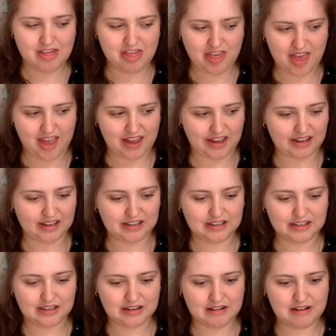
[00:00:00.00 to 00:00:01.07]
thing
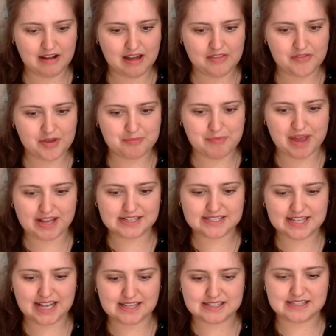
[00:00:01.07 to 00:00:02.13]
that makes
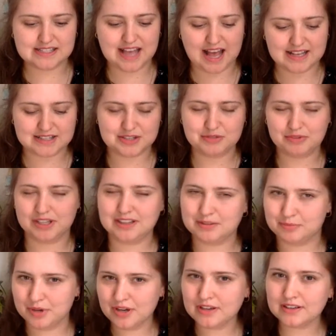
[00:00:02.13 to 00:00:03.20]
sense as you read the
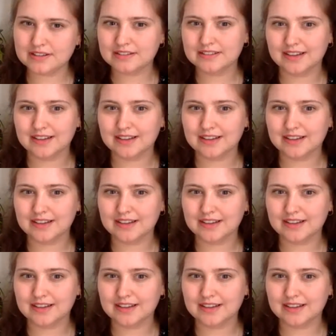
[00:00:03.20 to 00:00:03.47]
book.